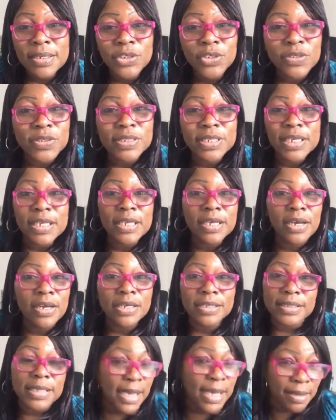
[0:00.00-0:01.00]
you sing it all the
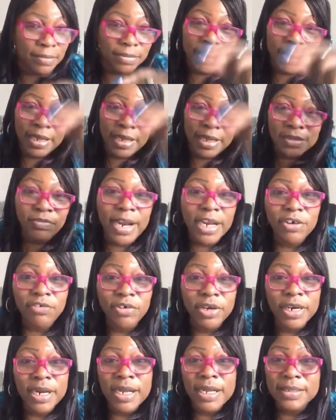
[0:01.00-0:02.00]
time. That's right,
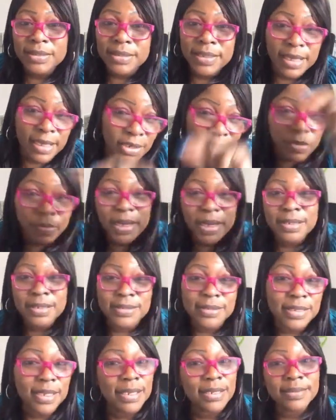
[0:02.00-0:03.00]
Creonce. You better
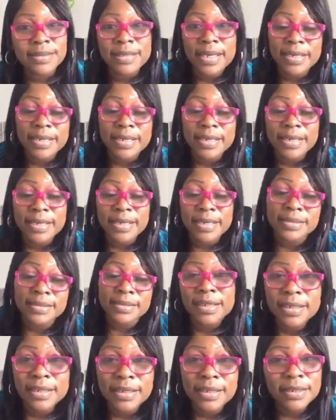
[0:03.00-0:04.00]
sing sexy
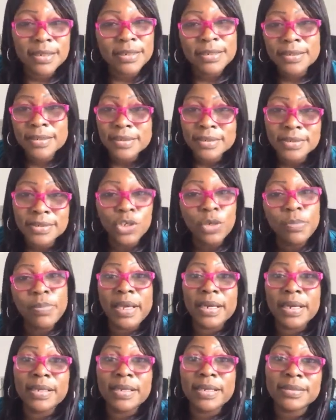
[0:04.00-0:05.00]
clean. You
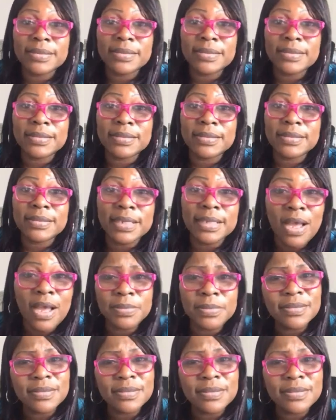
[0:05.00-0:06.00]
better sing all them
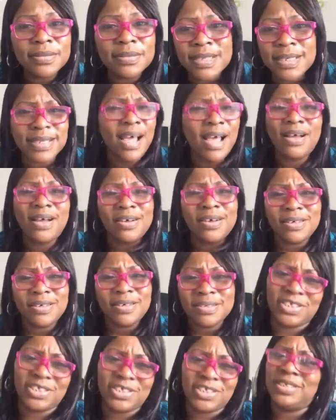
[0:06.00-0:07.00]
songs are good
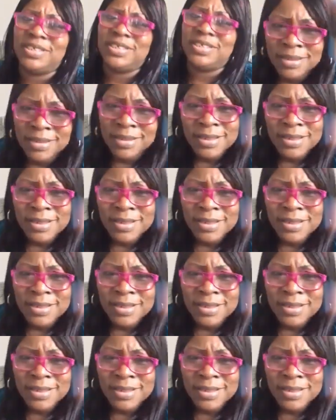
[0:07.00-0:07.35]
songs.